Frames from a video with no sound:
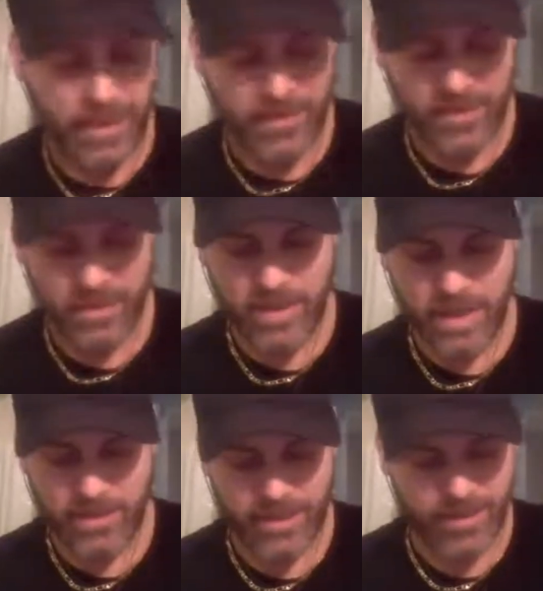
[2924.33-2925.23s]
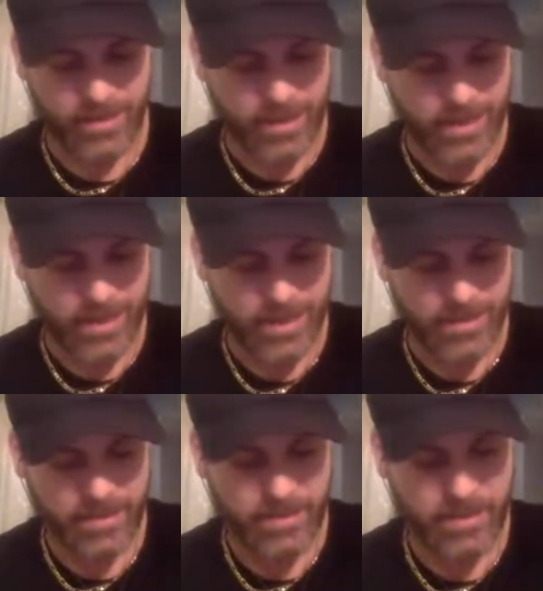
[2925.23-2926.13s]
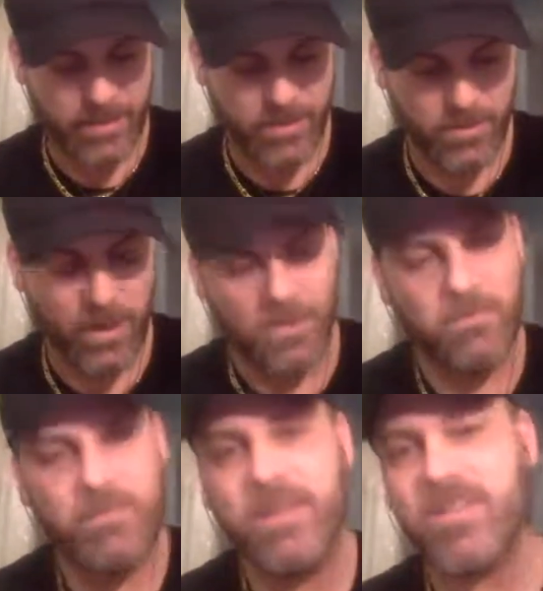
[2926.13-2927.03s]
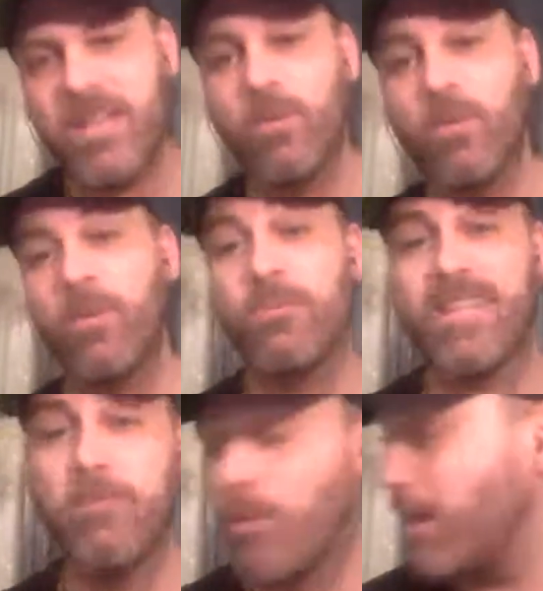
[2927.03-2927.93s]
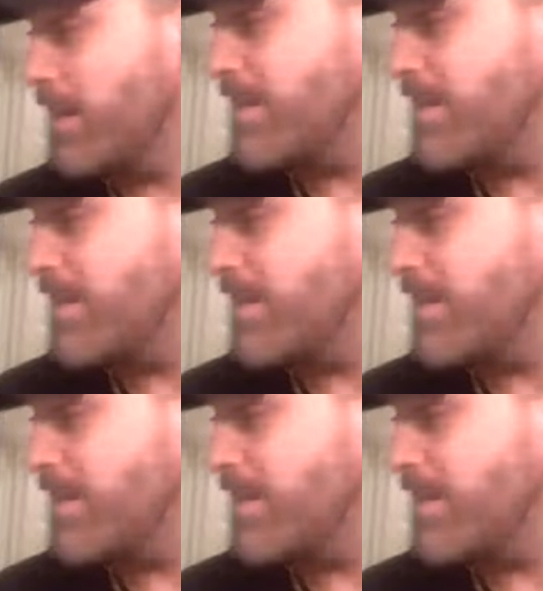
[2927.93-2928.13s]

think you nailed it. You said we said we weren't going